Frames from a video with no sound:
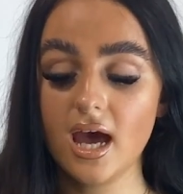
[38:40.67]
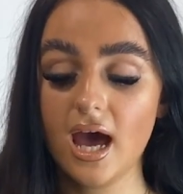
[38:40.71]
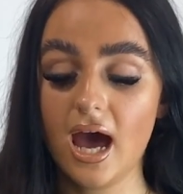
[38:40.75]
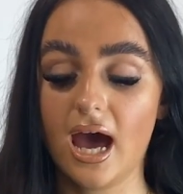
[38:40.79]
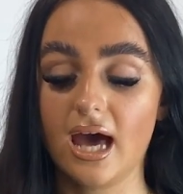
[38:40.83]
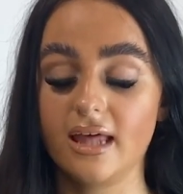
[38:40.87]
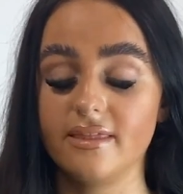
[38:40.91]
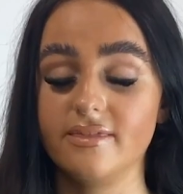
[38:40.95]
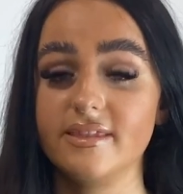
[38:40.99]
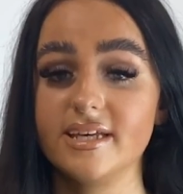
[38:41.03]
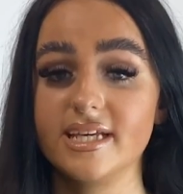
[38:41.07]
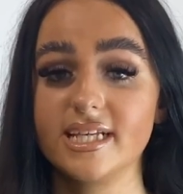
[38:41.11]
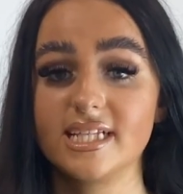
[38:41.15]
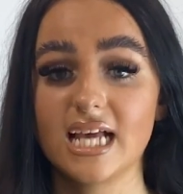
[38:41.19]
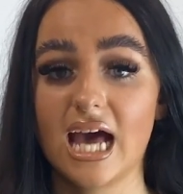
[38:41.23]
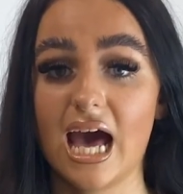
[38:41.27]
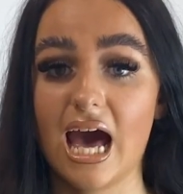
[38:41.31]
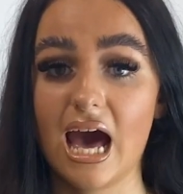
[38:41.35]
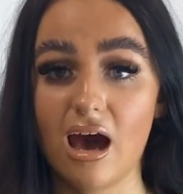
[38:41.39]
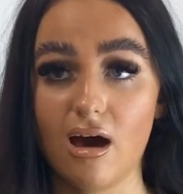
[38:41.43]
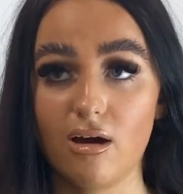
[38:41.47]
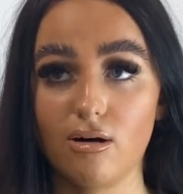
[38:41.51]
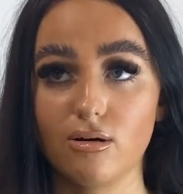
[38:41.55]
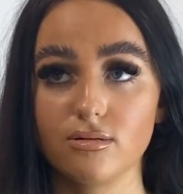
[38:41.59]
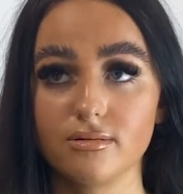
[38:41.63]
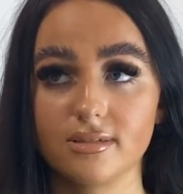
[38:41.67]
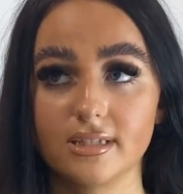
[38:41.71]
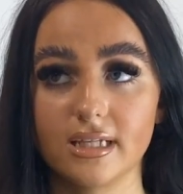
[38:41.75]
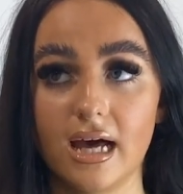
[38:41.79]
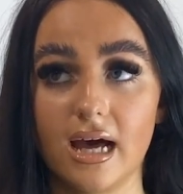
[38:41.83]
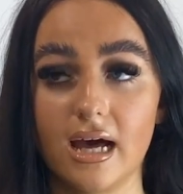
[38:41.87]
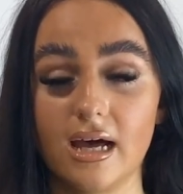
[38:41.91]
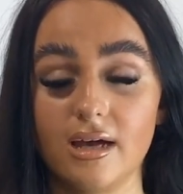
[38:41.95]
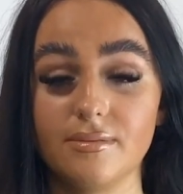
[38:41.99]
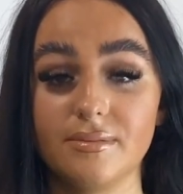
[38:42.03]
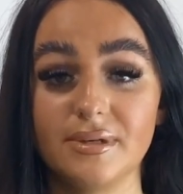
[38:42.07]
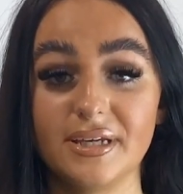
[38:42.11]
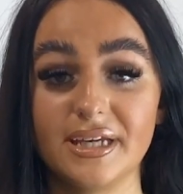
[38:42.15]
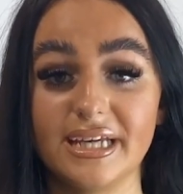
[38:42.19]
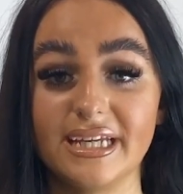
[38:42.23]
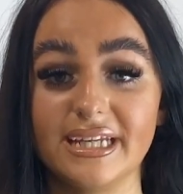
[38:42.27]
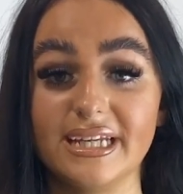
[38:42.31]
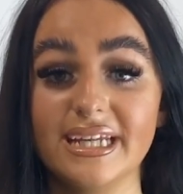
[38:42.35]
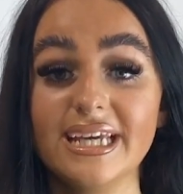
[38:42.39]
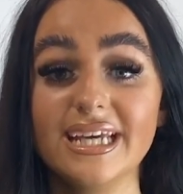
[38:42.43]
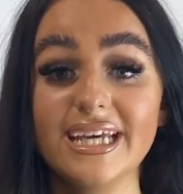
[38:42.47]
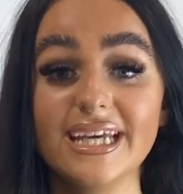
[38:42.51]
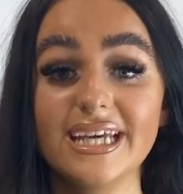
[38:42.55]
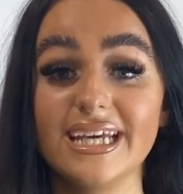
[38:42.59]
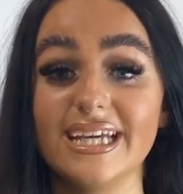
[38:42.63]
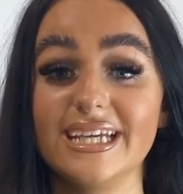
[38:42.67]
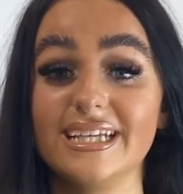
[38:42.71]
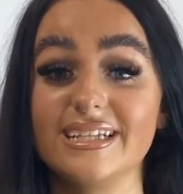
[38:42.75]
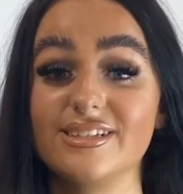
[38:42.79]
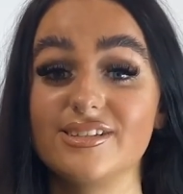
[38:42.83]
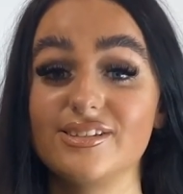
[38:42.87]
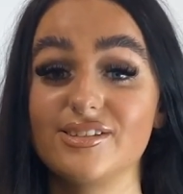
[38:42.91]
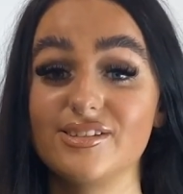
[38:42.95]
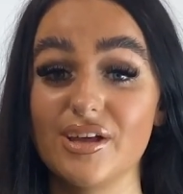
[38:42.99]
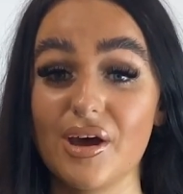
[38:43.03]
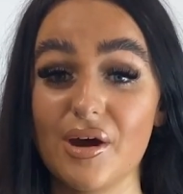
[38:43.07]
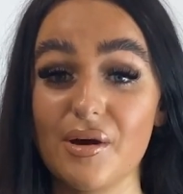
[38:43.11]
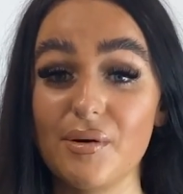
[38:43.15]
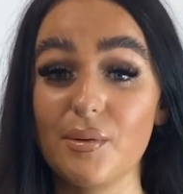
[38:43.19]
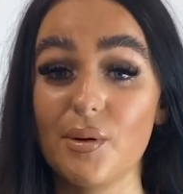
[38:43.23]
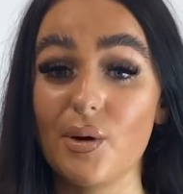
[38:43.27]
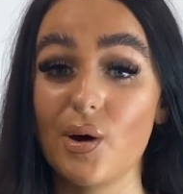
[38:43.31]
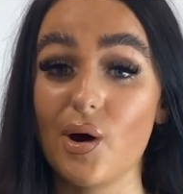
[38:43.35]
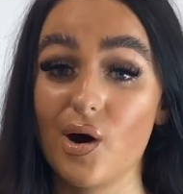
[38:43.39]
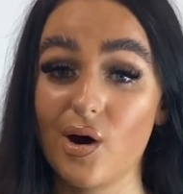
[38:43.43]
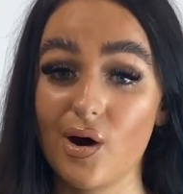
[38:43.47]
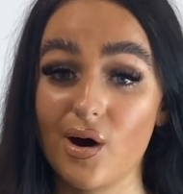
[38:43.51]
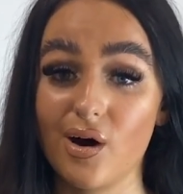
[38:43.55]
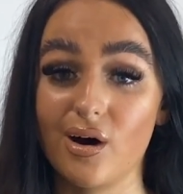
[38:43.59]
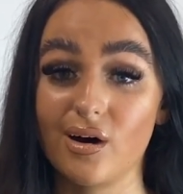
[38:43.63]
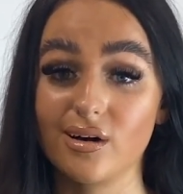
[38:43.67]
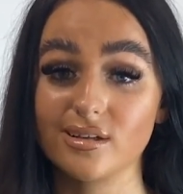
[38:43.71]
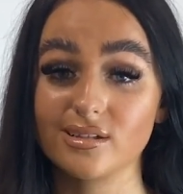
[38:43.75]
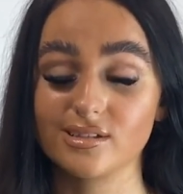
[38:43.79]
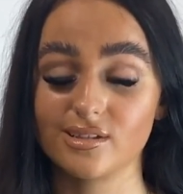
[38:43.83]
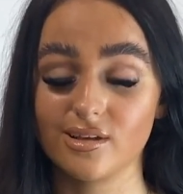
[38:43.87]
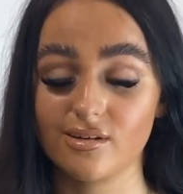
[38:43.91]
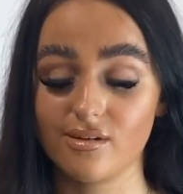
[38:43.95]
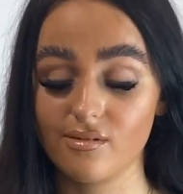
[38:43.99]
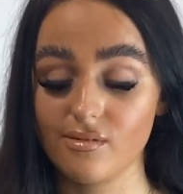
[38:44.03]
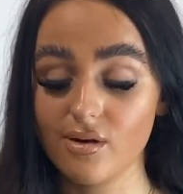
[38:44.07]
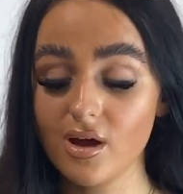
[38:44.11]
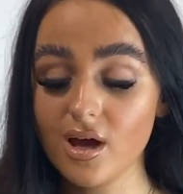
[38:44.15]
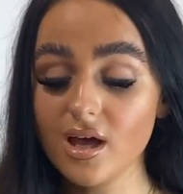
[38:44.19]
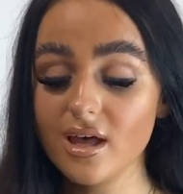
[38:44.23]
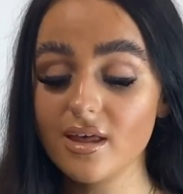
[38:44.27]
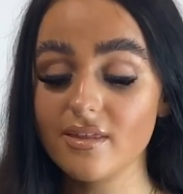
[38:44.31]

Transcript: and this house that I'm in is so hot so